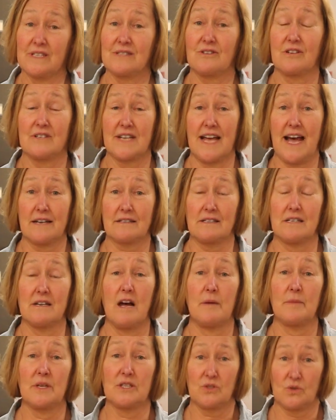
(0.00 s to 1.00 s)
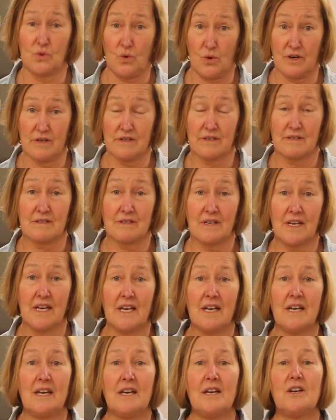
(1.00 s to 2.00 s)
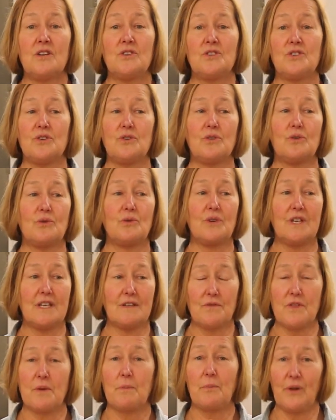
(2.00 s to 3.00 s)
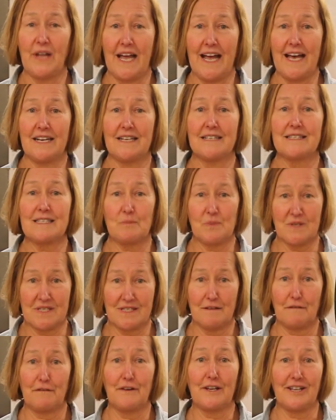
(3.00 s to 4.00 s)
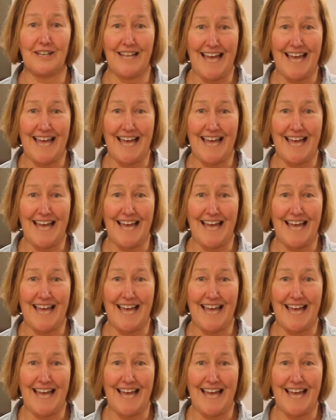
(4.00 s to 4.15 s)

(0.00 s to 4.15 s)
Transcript: as our taxonomic source to give the plant its specific